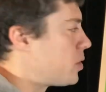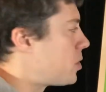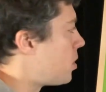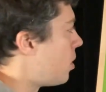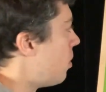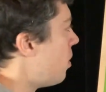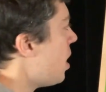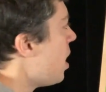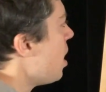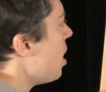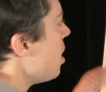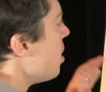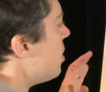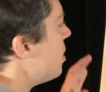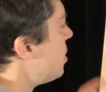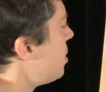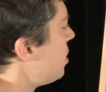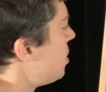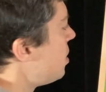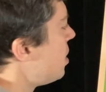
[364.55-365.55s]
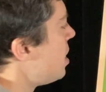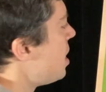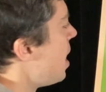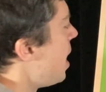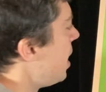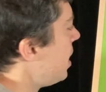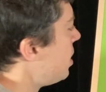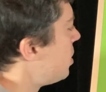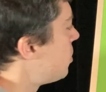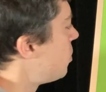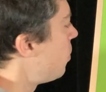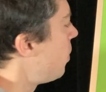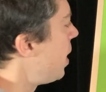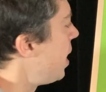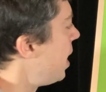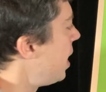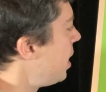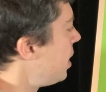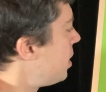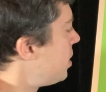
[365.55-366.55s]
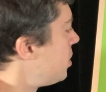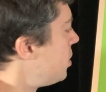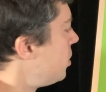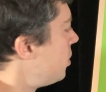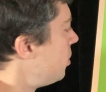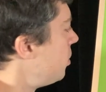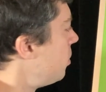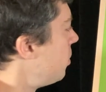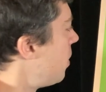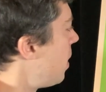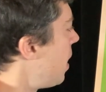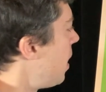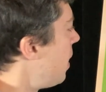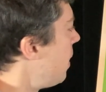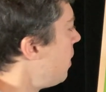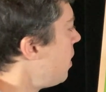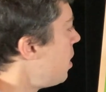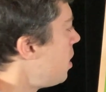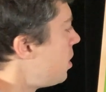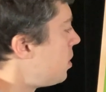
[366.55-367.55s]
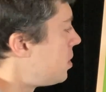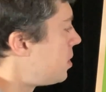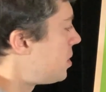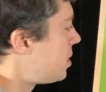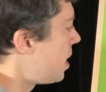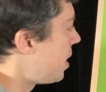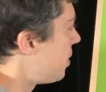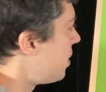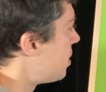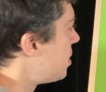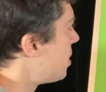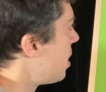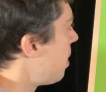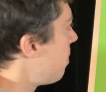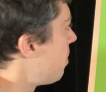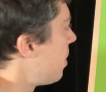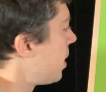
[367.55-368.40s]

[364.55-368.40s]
So this is a nice way to set this up.